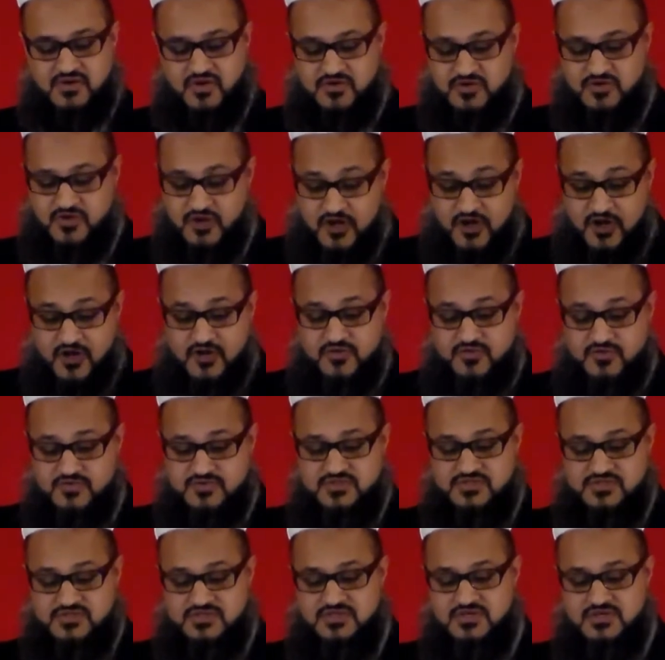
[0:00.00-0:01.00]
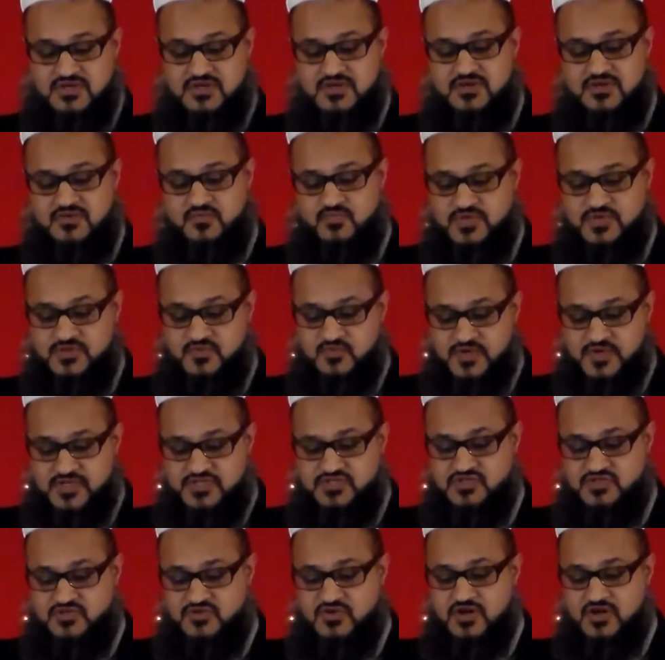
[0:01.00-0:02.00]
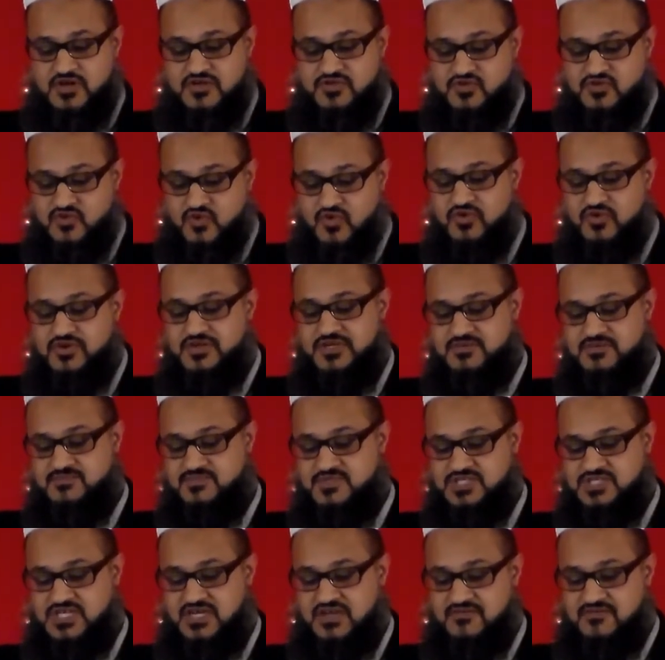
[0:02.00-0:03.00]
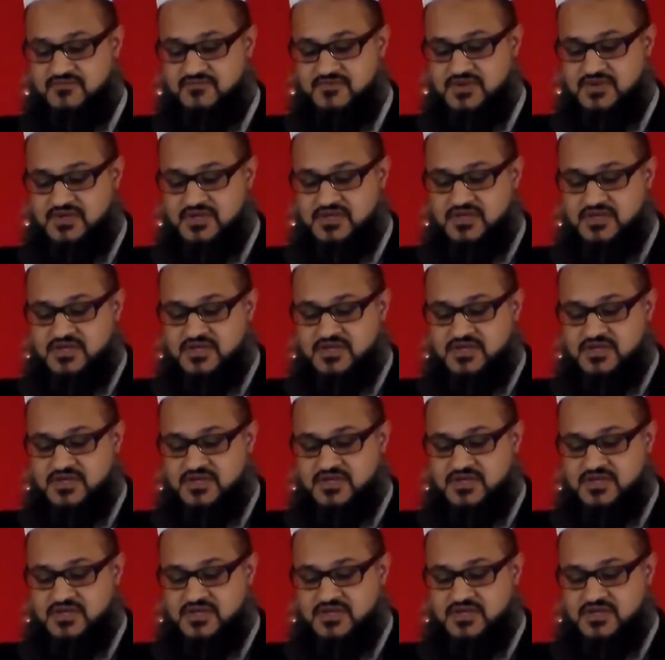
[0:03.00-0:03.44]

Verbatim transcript: on clothes with which to adorn himself